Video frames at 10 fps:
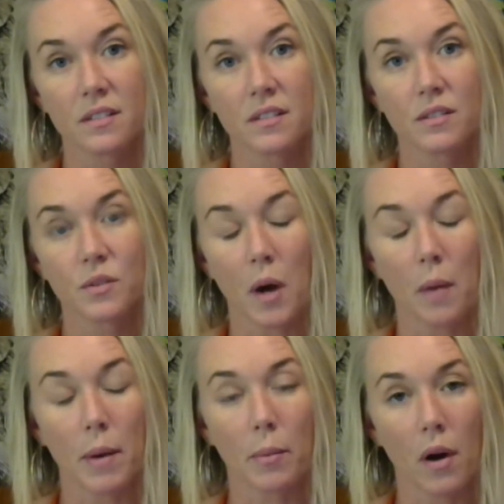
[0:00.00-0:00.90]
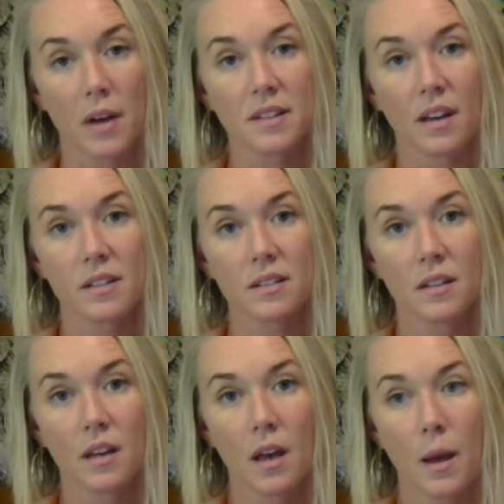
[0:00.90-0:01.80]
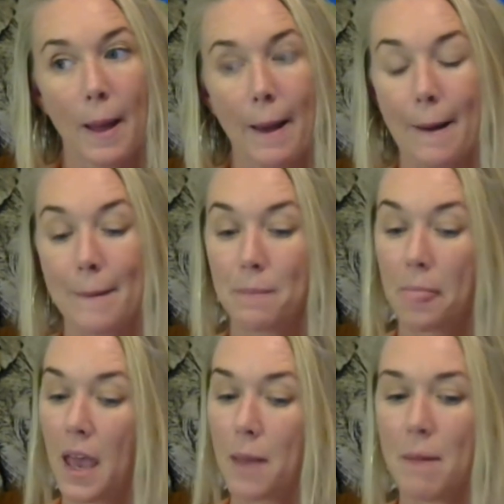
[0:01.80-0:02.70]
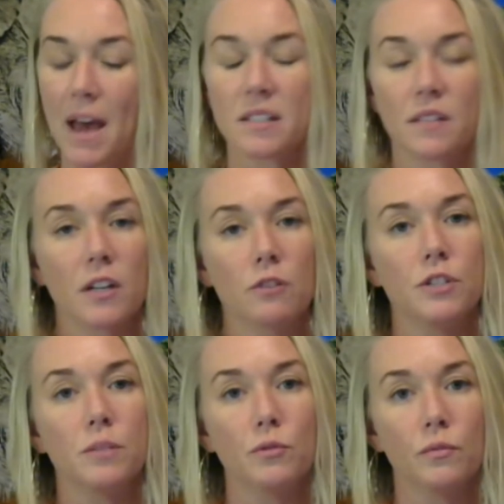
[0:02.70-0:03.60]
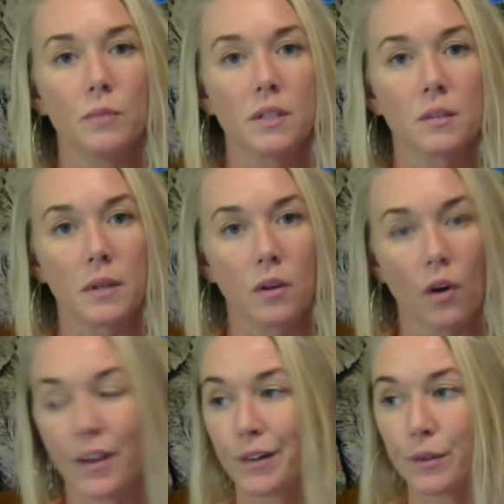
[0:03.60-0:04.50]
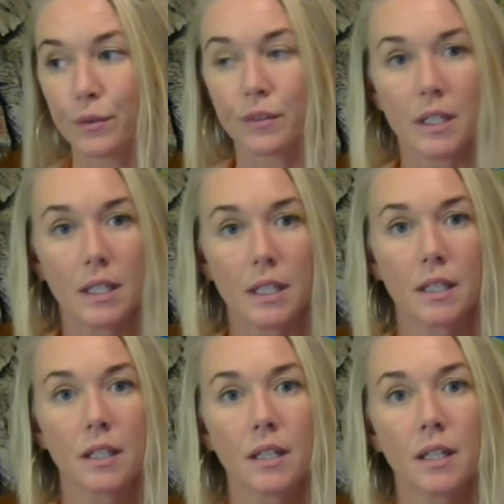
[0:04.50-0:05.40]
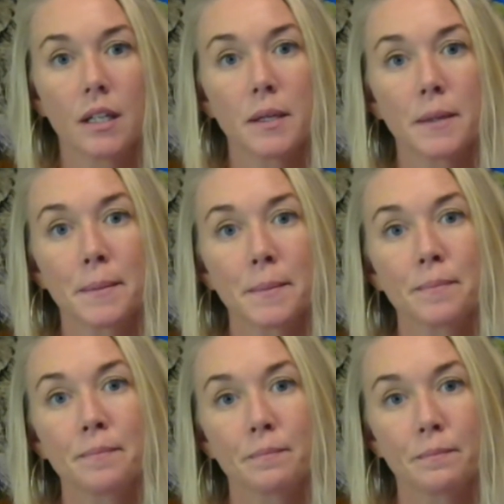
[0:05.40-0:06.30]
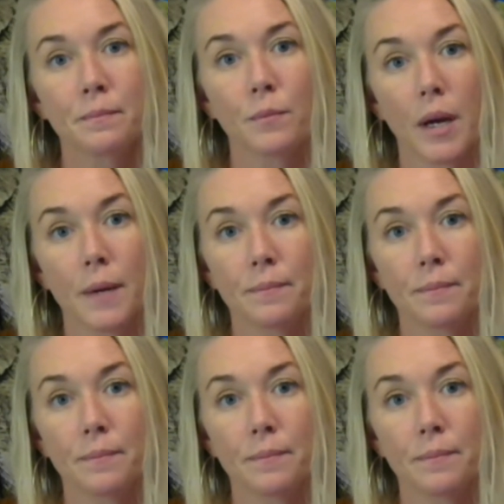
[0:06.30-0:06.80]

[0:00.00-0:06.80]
throughout my process. I had massive energy movements, and we call that Kundalini, right?